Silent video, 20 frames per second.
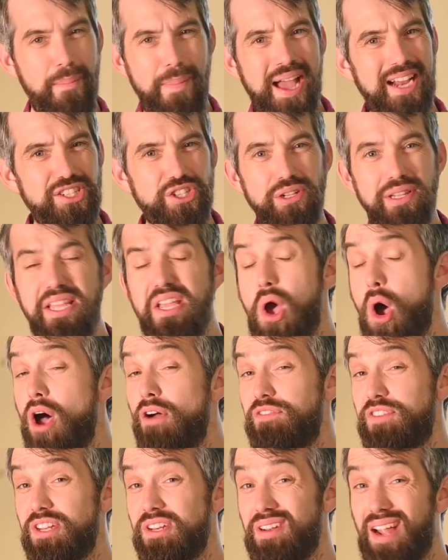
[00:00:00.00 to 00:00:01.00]
I'm actually
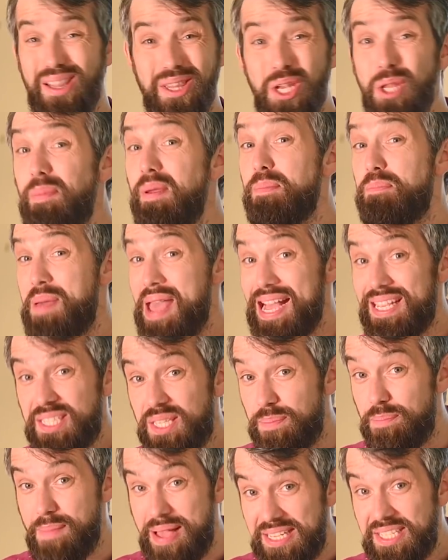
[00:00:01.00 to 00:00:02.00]
often a little bit
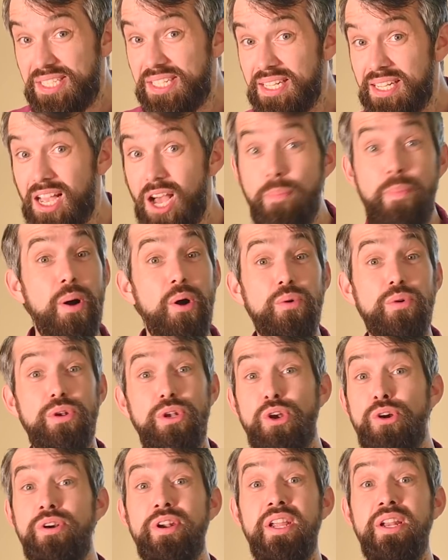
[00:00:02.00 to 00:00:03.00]
pessimistic about
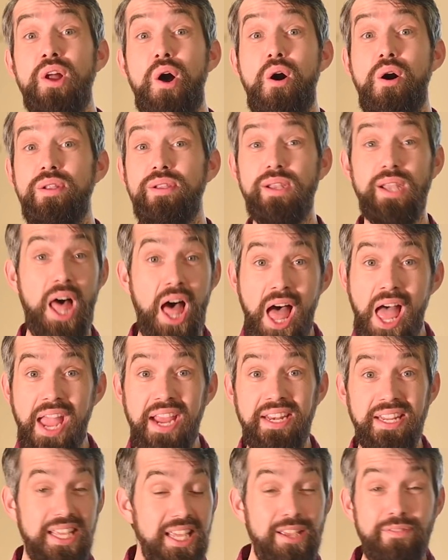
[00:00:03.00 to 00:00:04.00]
learning
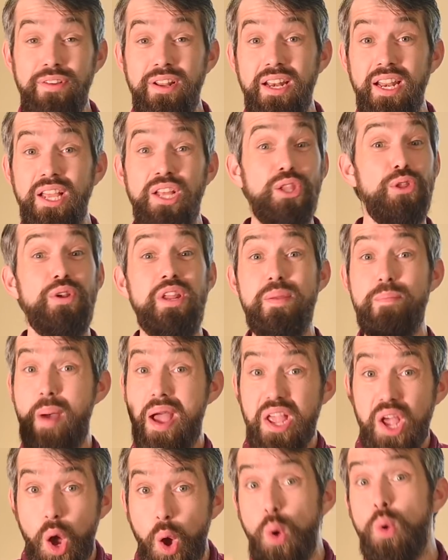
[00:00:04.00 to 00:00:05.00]
online, even including
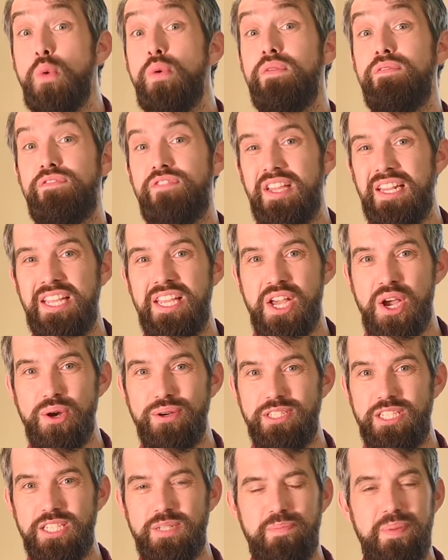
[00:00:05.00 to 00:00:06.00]
my own
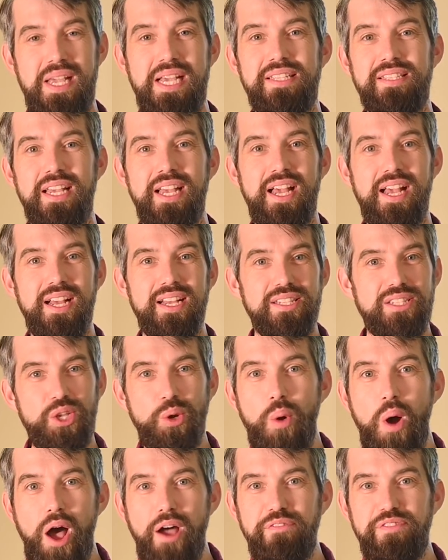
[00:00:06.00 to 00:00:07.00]
videos, just because
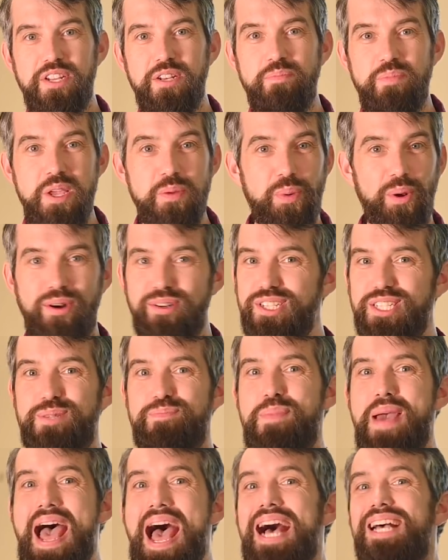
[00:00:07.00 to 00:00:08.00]
so often people are
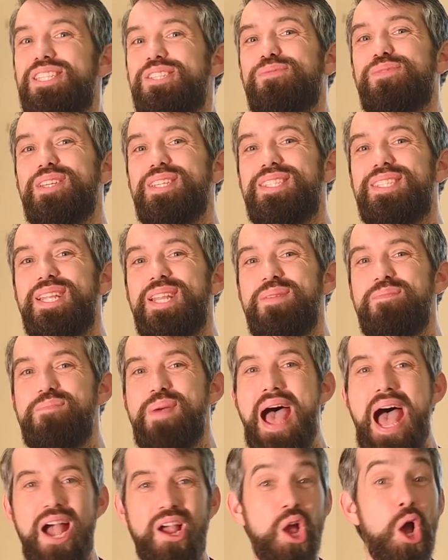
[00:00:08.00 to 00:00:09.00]
just passively sitting
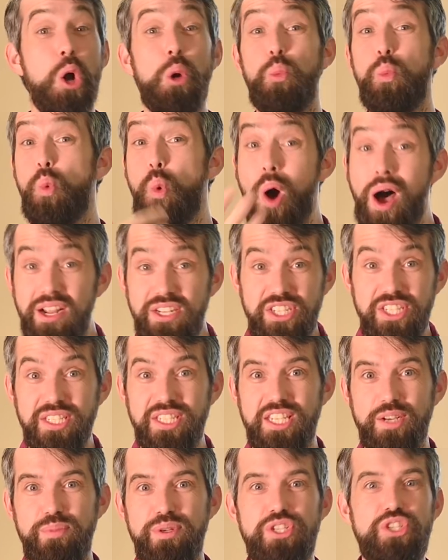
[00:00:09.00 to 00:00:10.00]
back watching
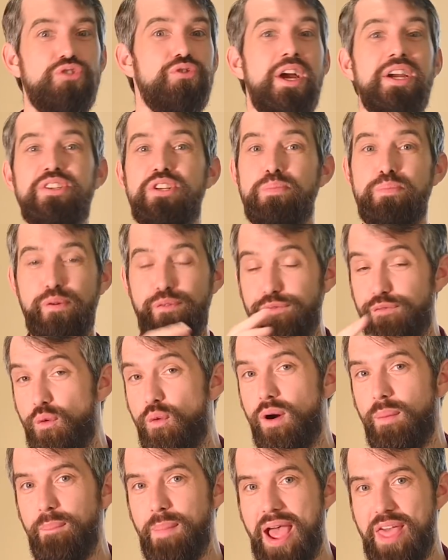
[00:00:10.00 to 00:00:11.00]
some instructor
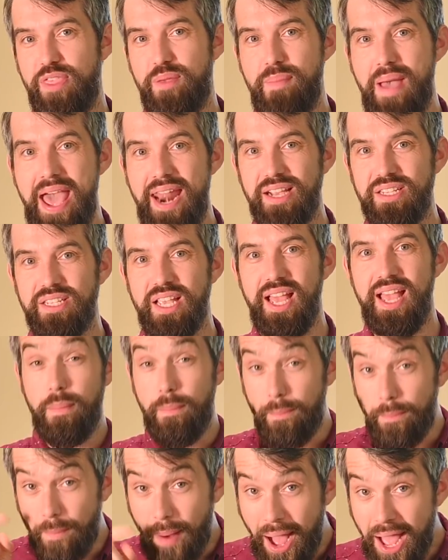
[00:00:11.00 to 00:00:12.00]
perform mathematics.
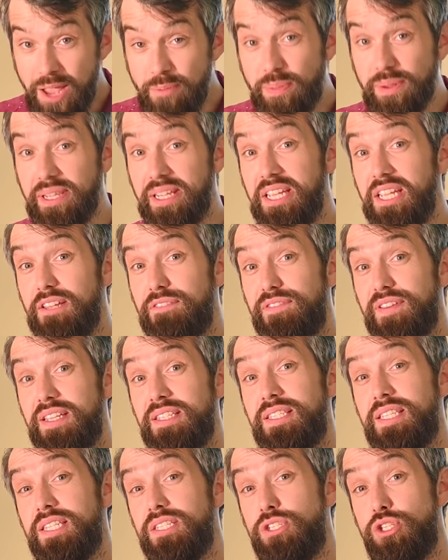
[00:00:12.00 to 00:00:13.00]
My belief
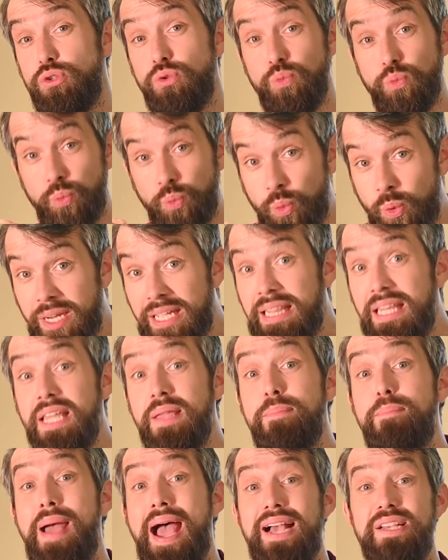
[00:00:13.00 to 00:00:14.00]
is that to
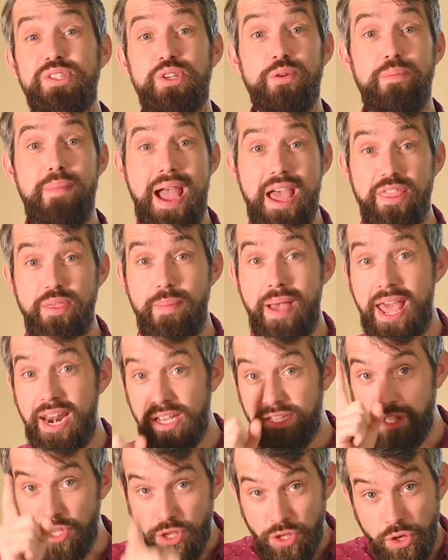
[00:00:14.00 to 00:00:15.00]
really master
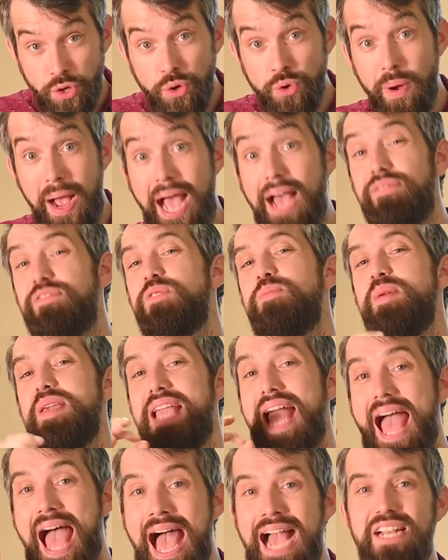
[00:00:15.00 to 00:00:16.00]
mathematics, you have to
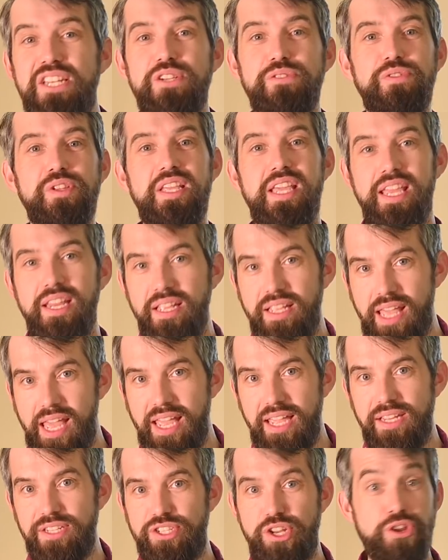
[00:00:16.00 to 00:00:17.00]
be actively
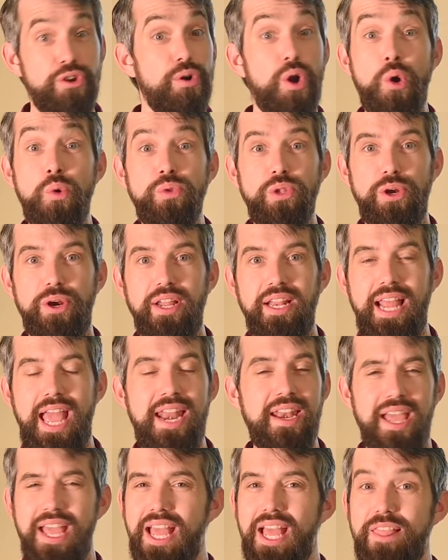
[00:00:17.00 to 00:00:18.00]
engaged in your own learning.
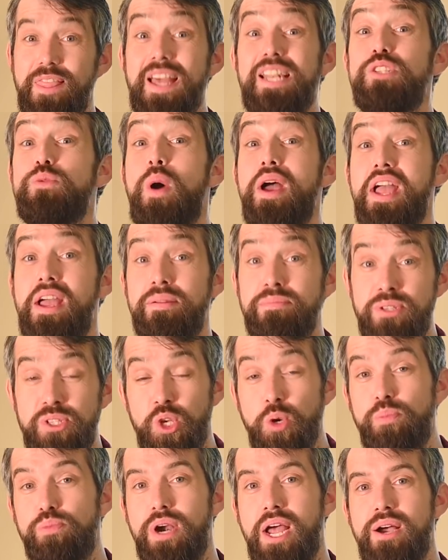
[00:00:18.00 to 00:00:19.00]
And that is why I am
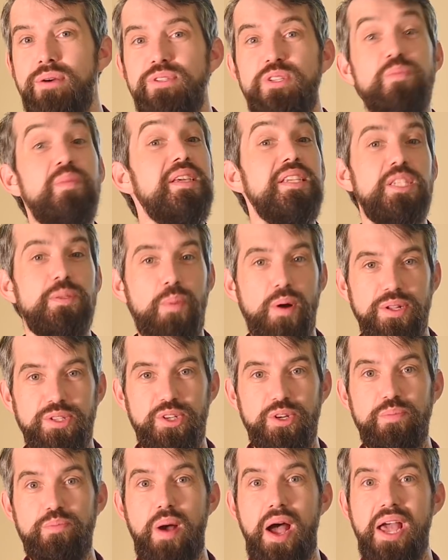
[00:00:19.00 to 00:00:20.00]
so proud to be
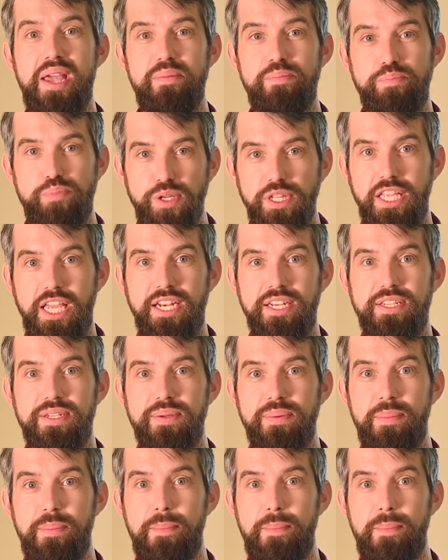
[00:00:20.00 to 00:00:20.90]
sponsored by Brilliant.